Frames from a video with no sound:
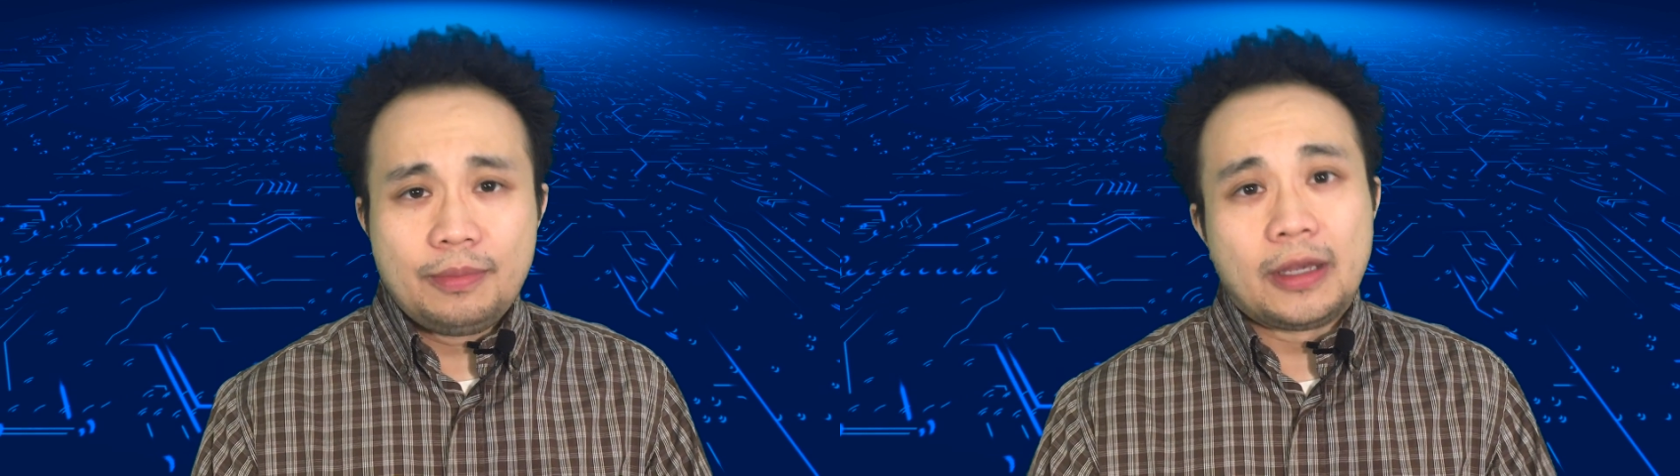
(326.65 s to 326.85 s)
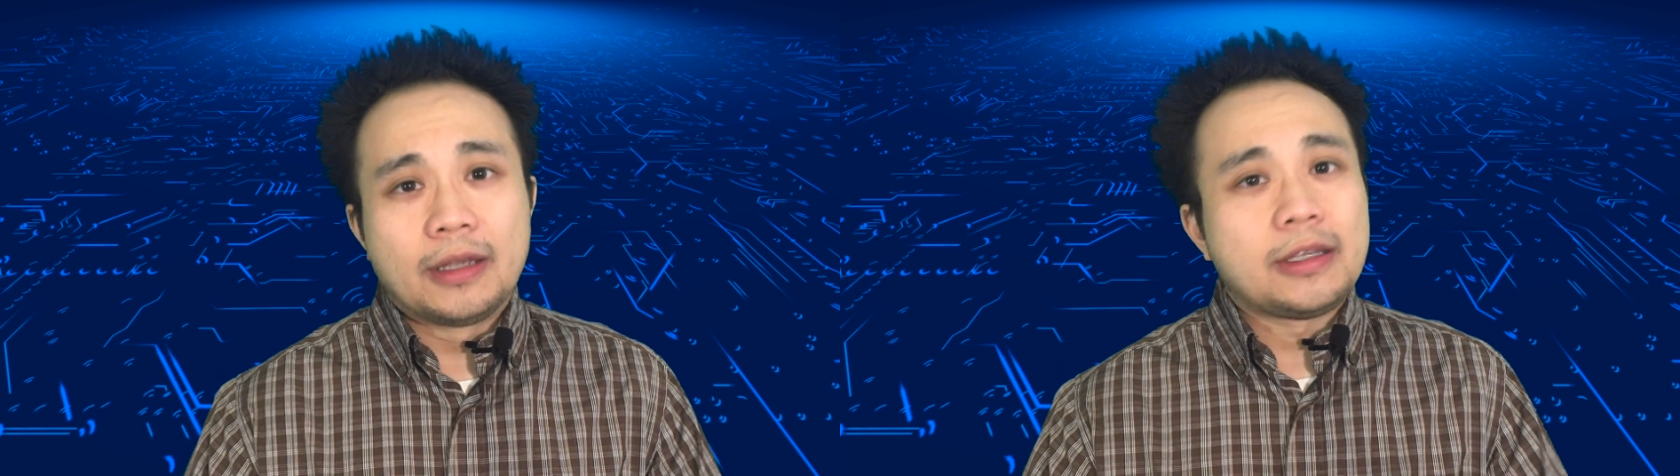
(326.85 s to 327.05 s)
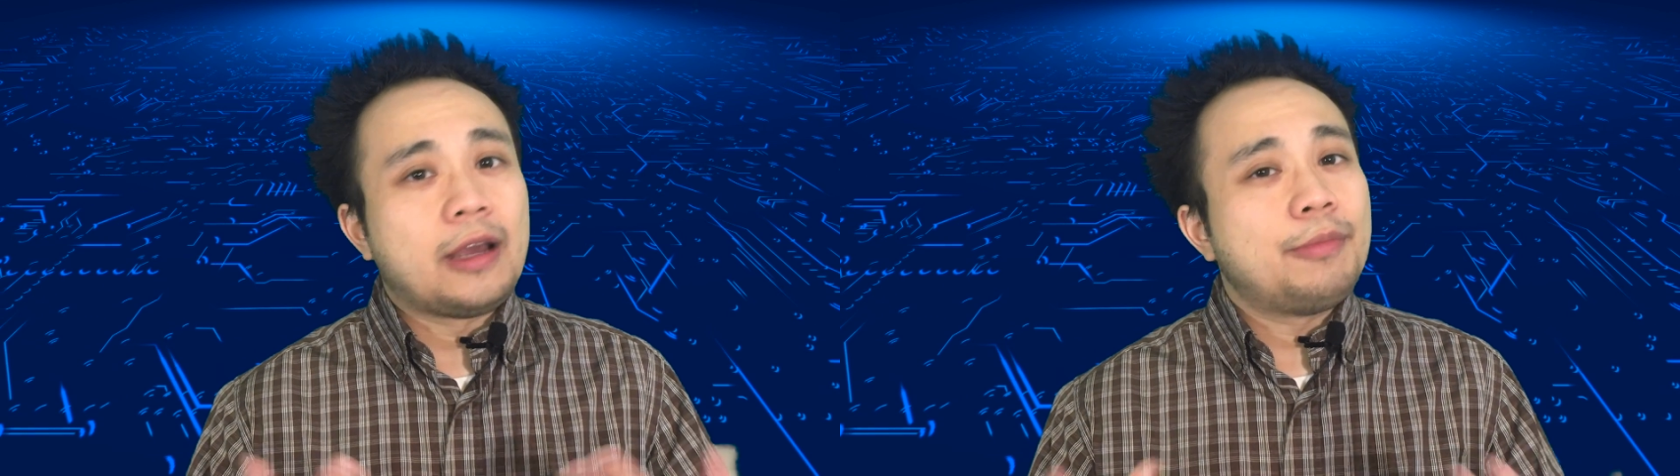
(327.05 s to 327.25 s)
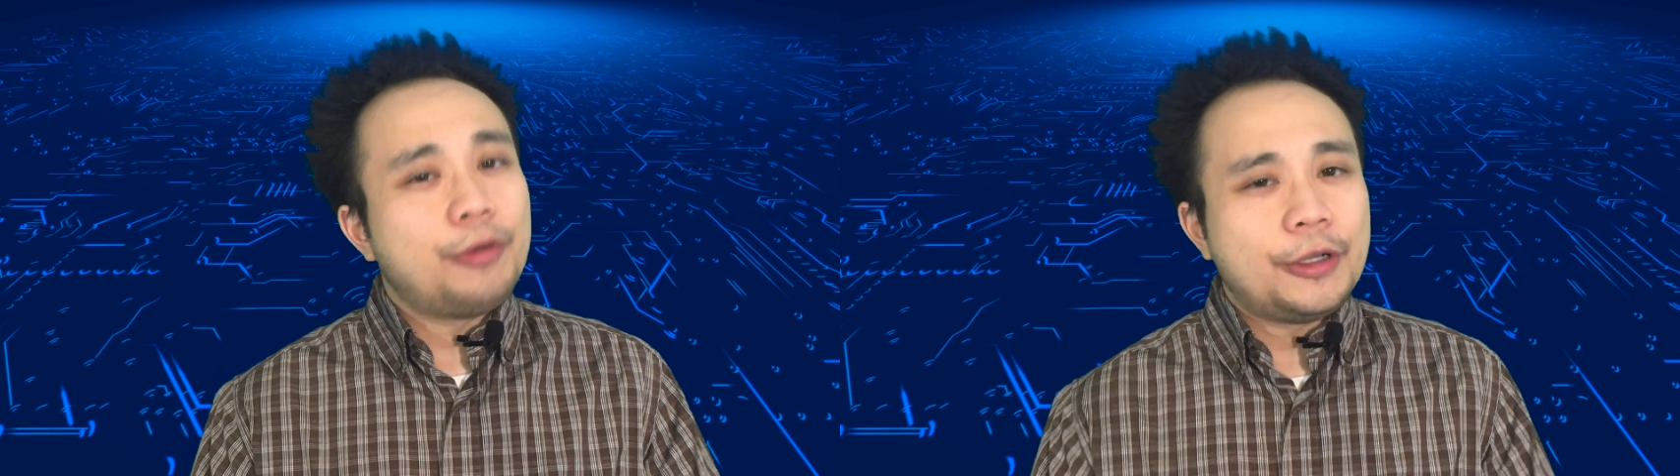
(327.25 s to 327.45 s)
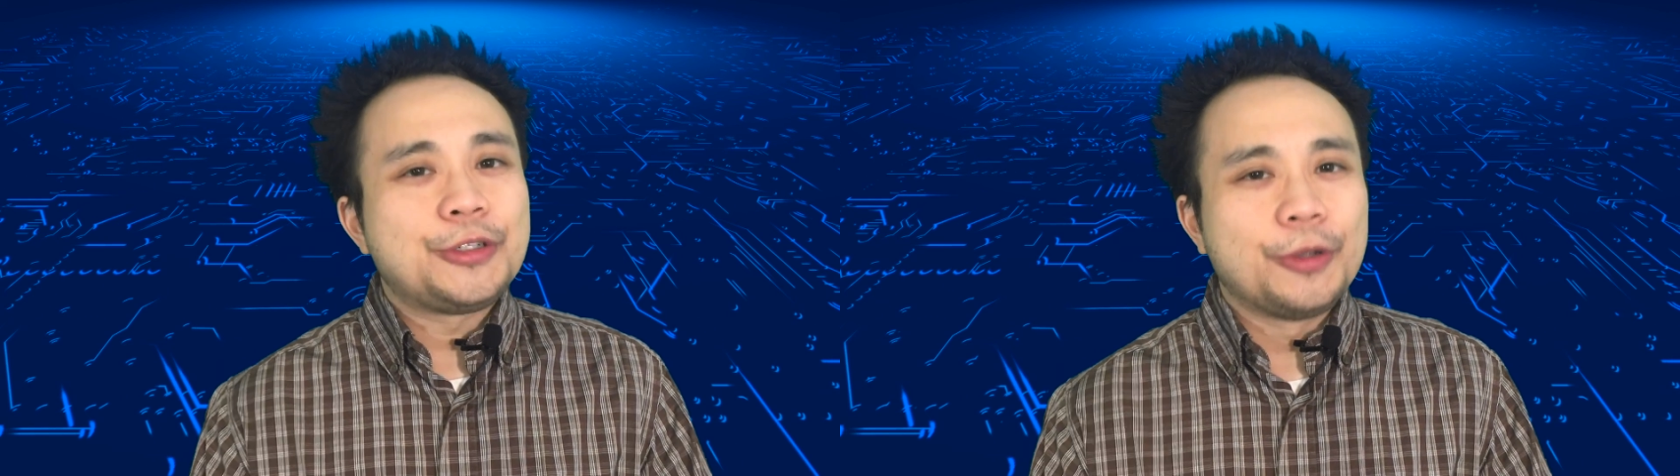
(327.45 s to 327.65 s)
Because I'm
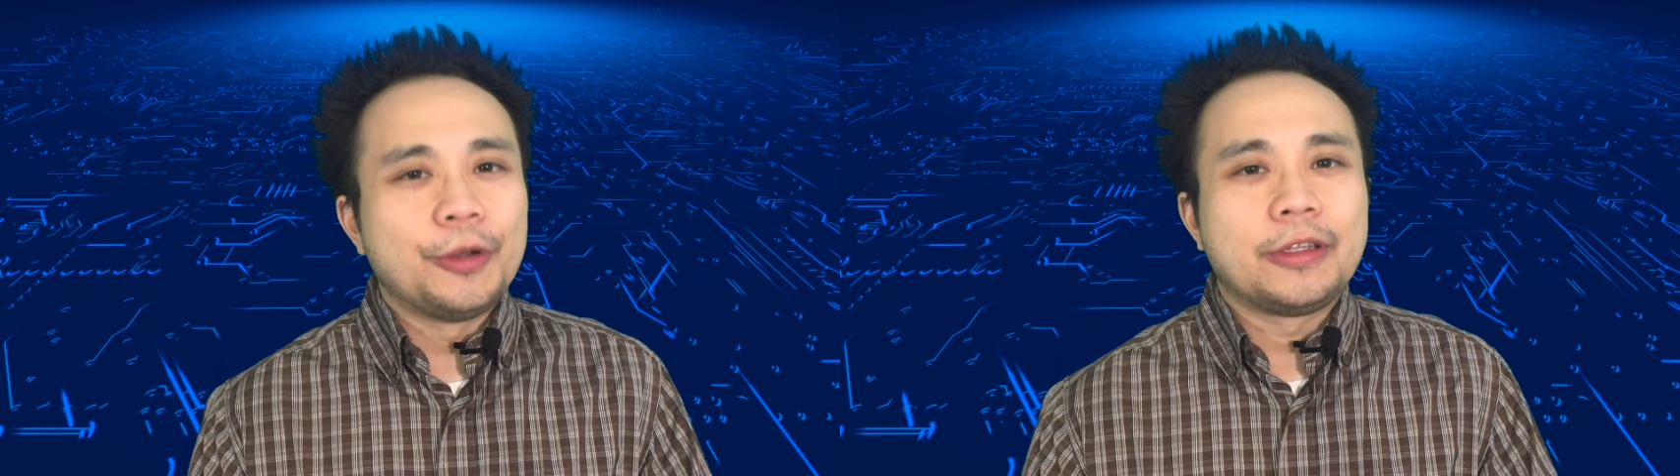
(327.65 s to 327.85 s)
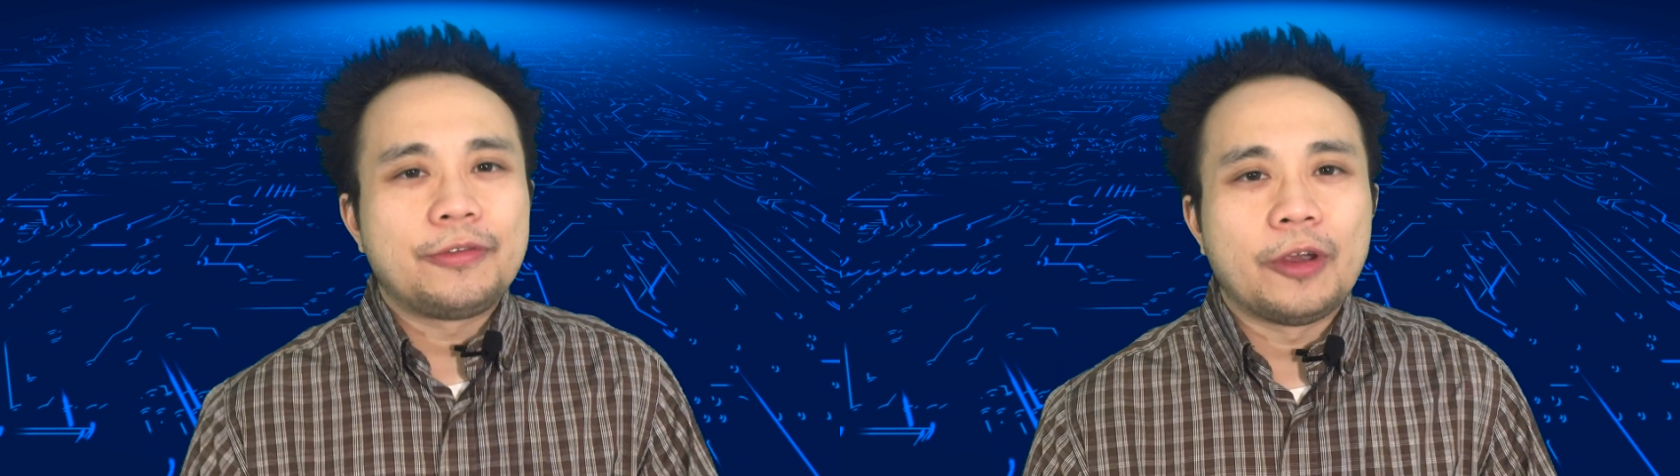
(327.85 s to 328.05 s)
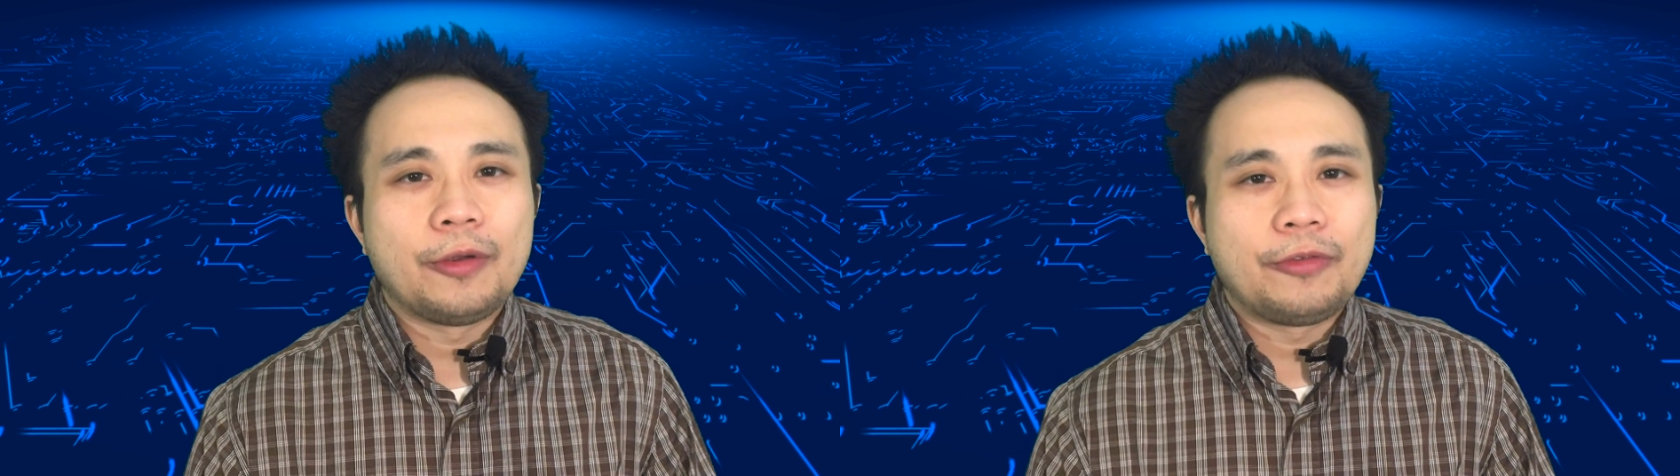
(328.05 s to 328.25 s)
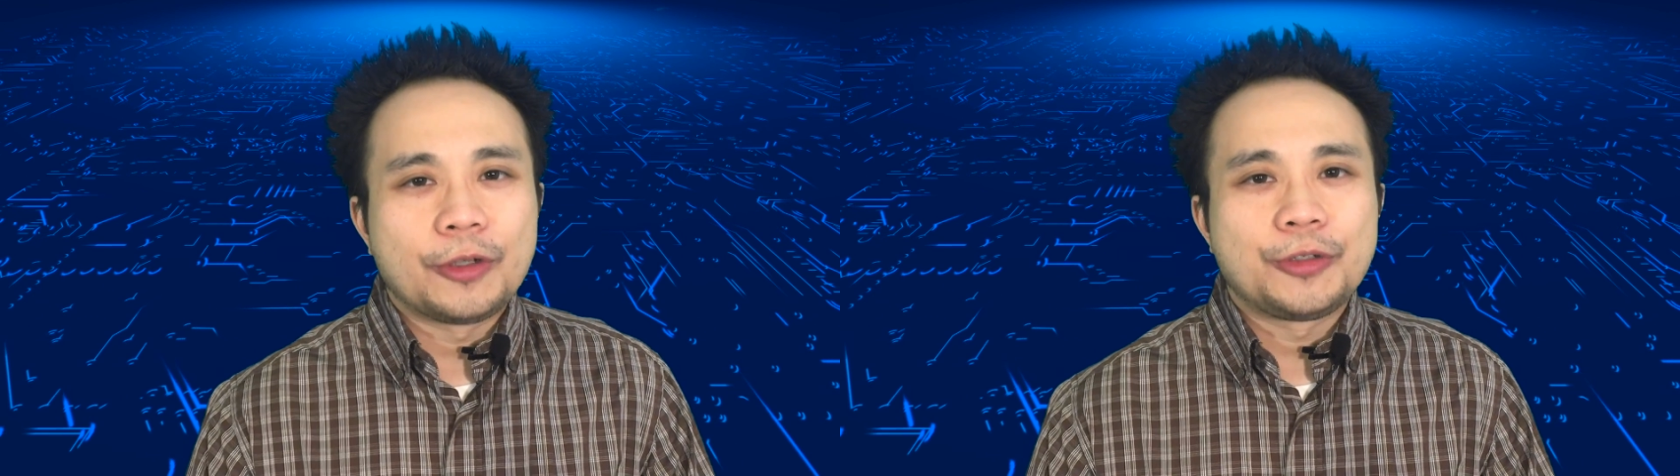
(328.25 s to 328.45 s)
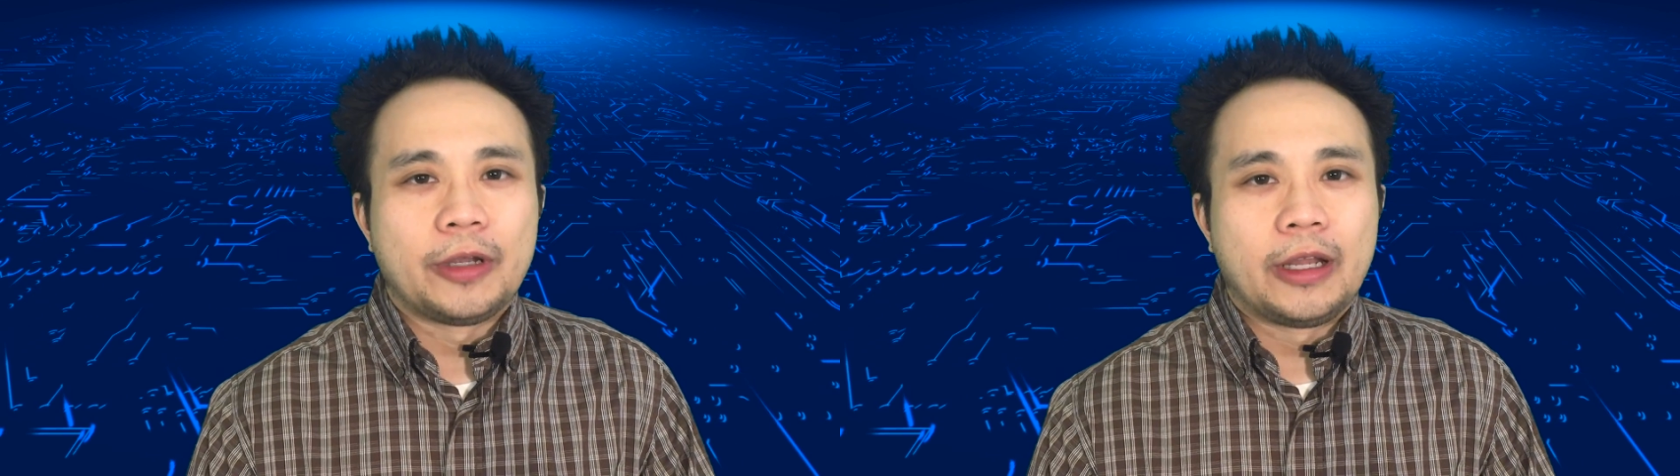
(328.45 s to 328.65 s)
pretty sure it's very
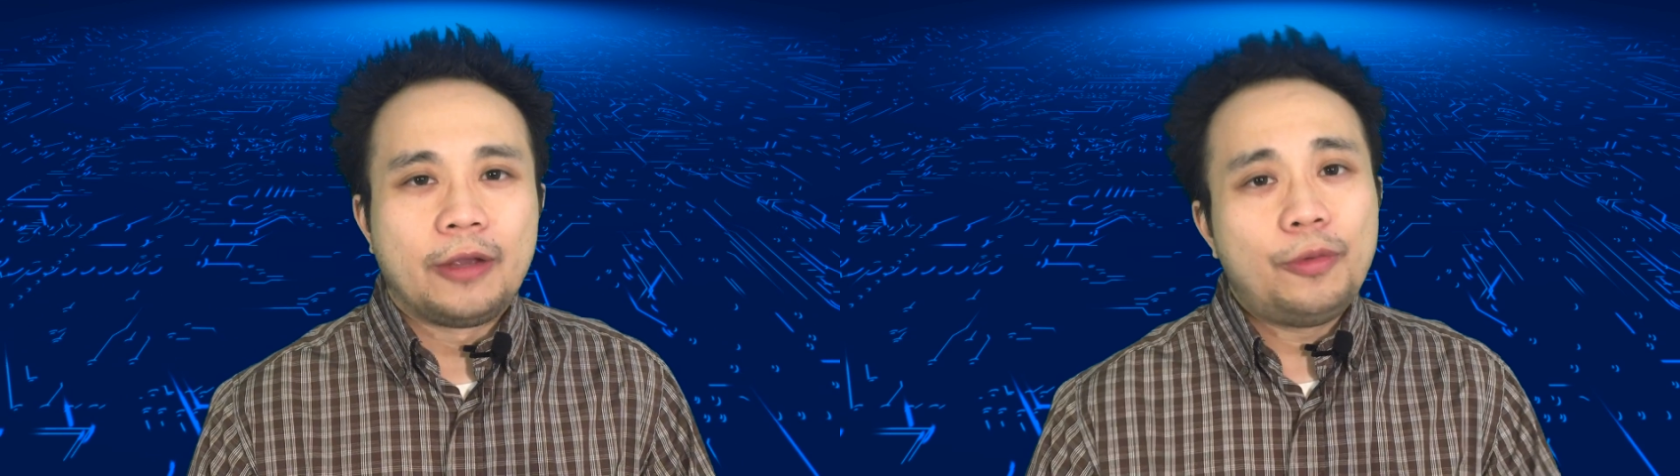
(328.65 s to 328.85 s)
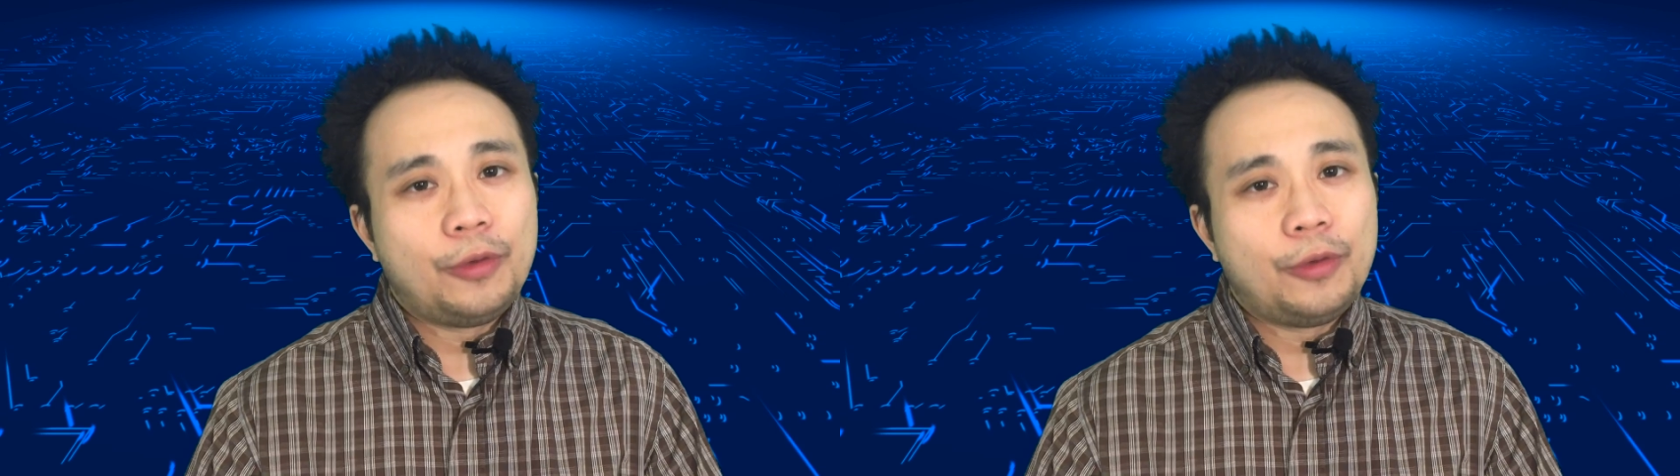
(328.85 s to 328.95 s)
frustrating